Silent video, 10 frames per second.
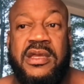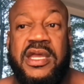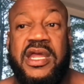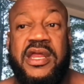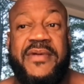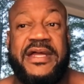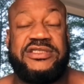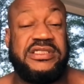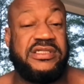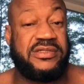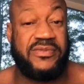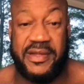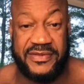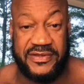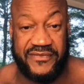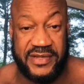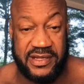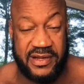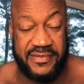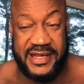Anyway, she interrupted this
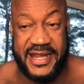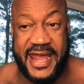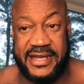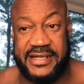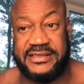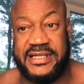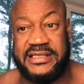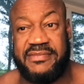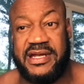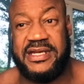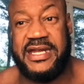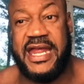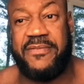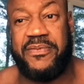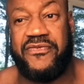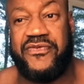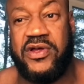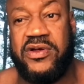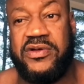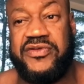video. Let me get out of here. Today is Monday, April
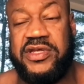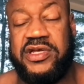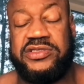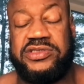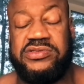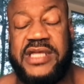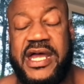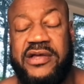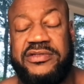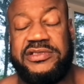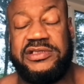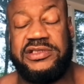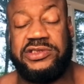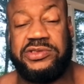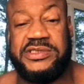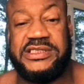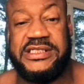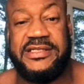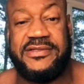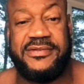3rd. The year is
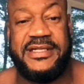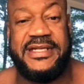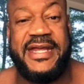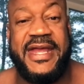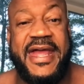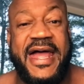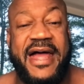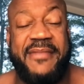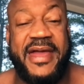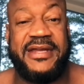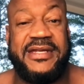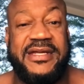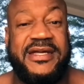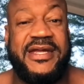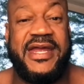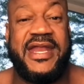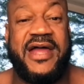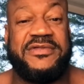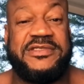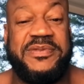2023. I'm out of here, and
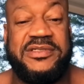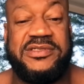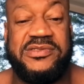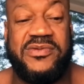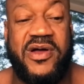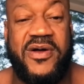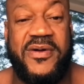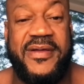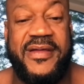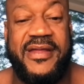I'm speaking to you all.